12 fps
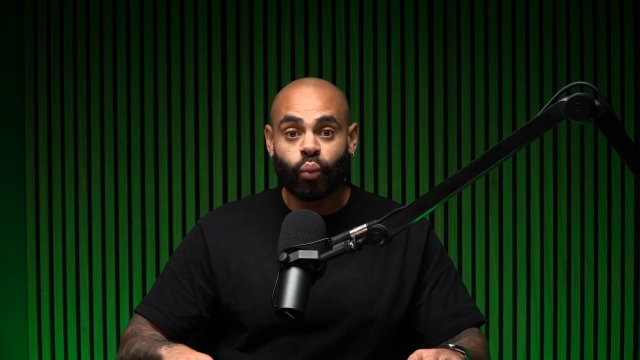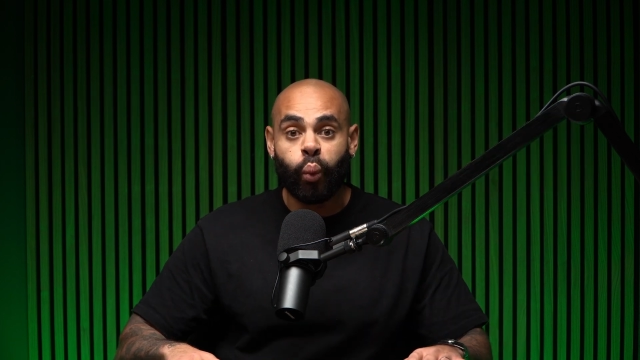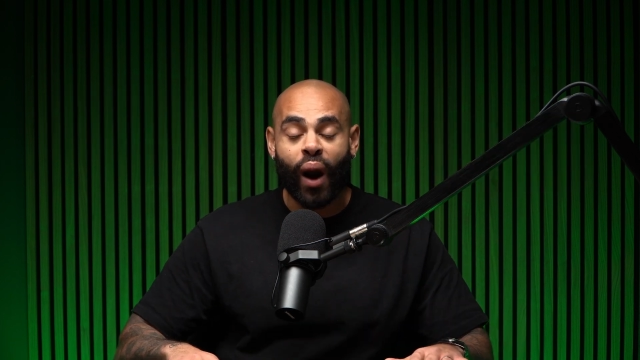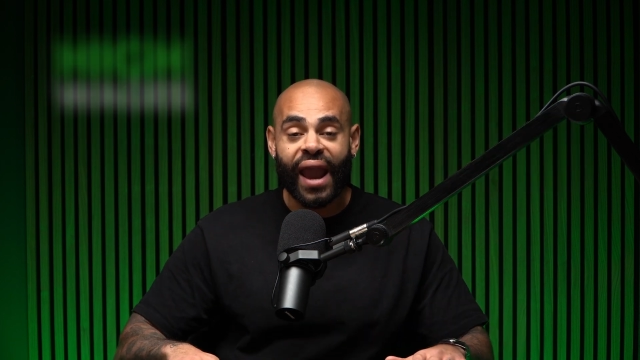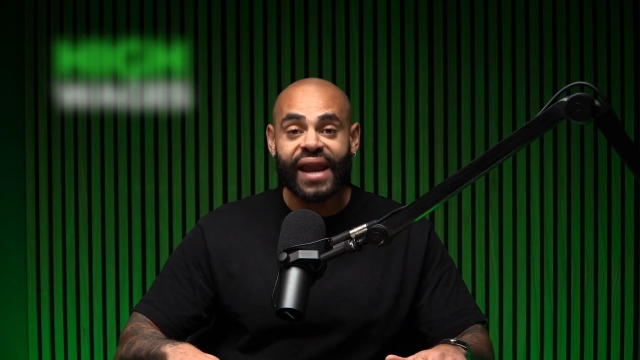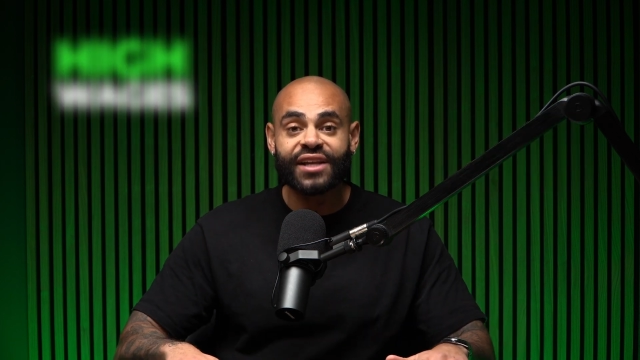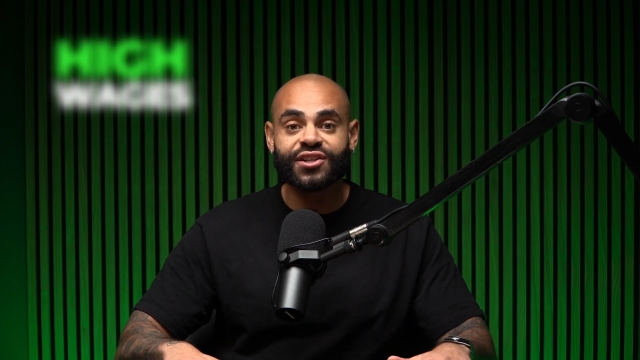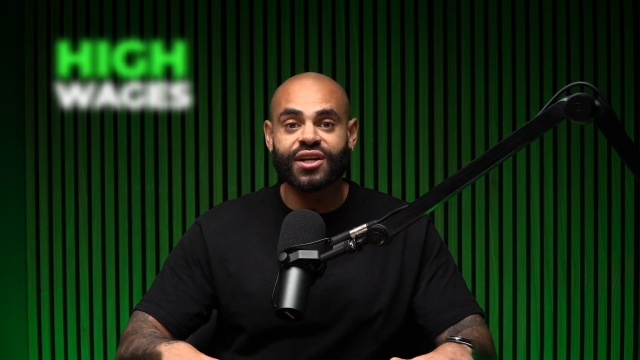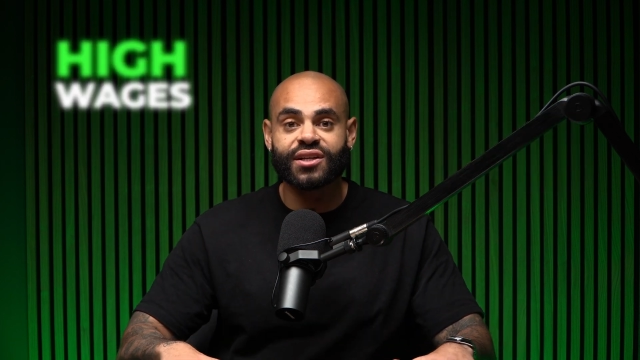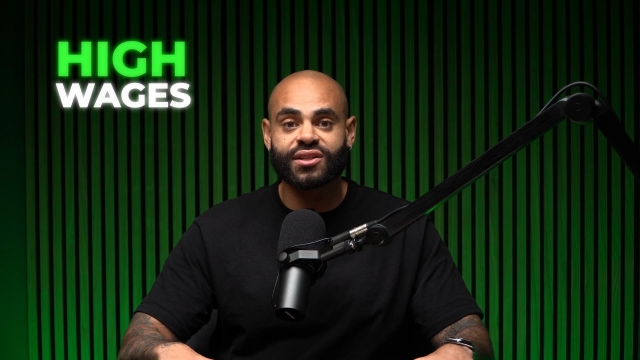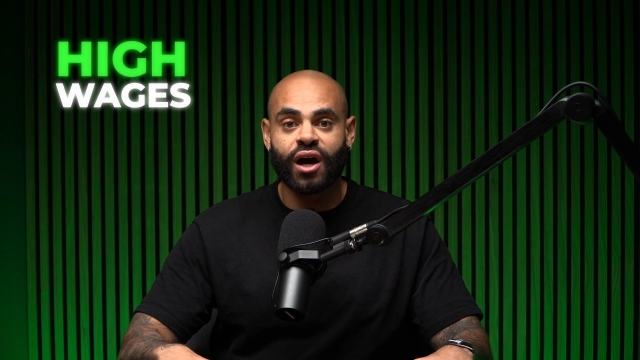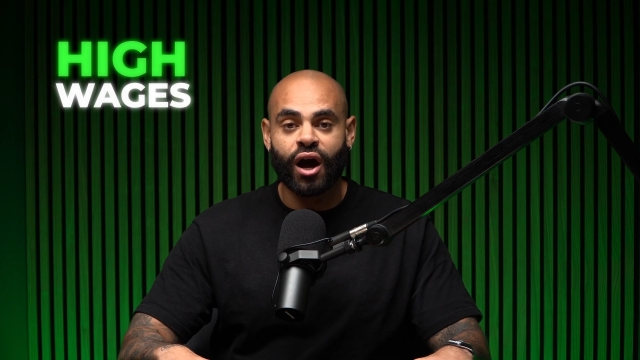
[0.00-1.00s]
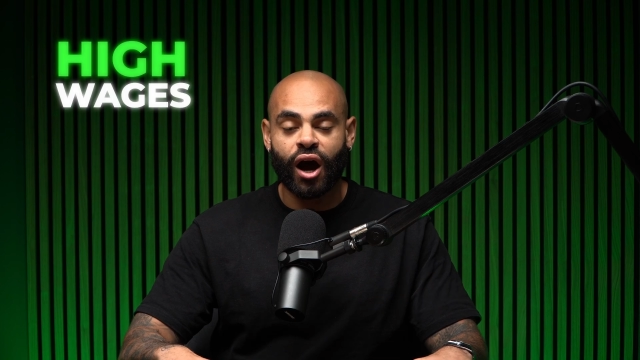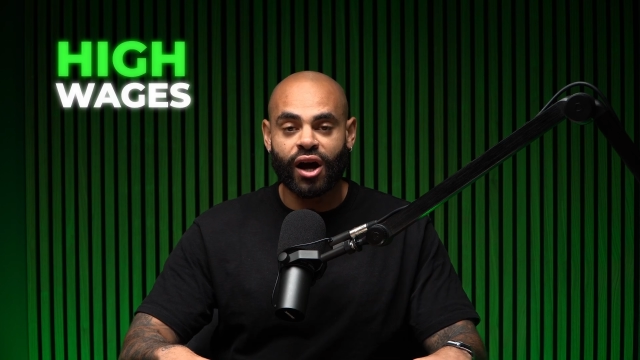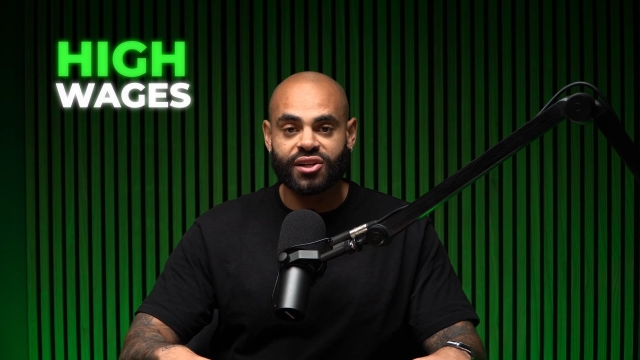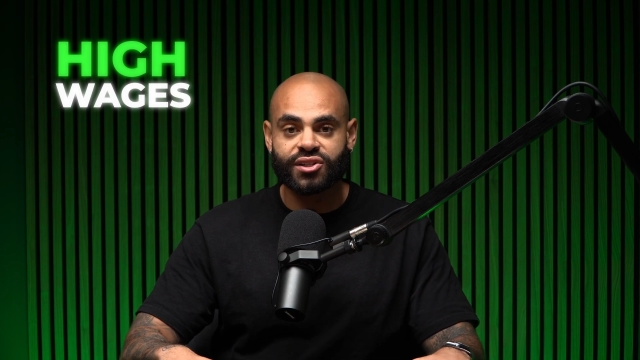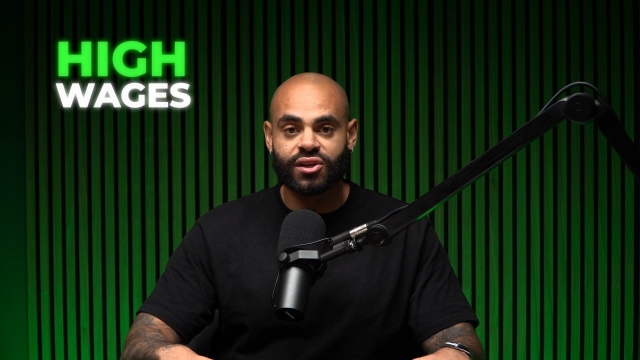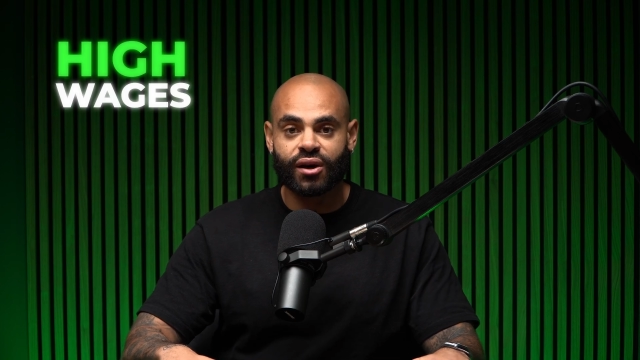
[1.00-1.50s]
wages
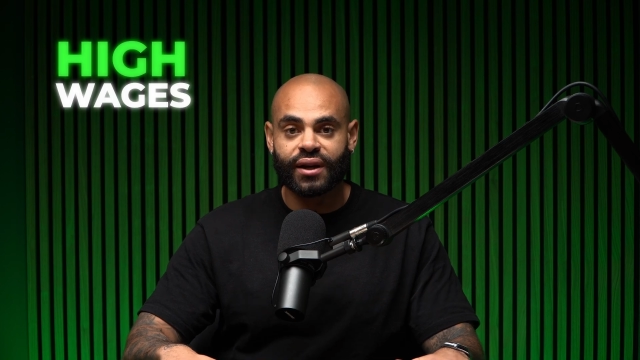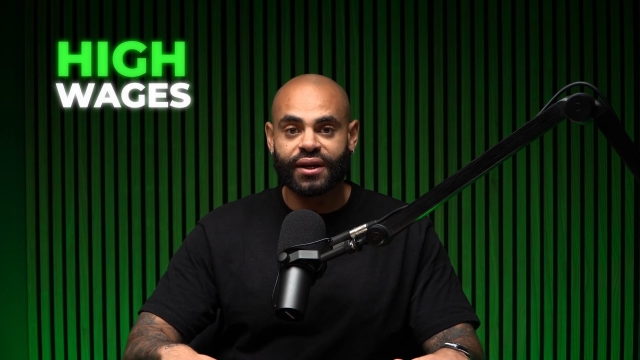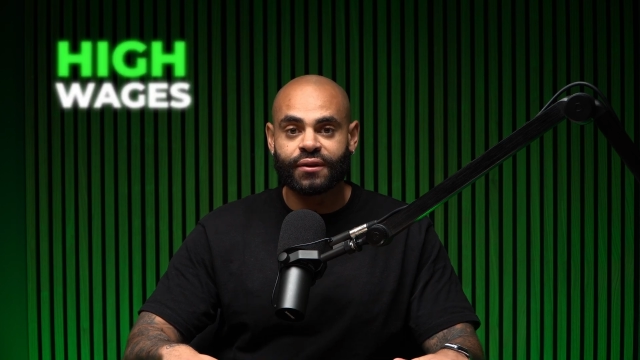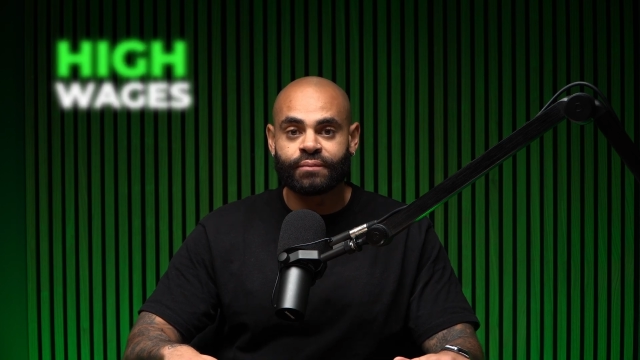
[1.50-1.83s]
are solid,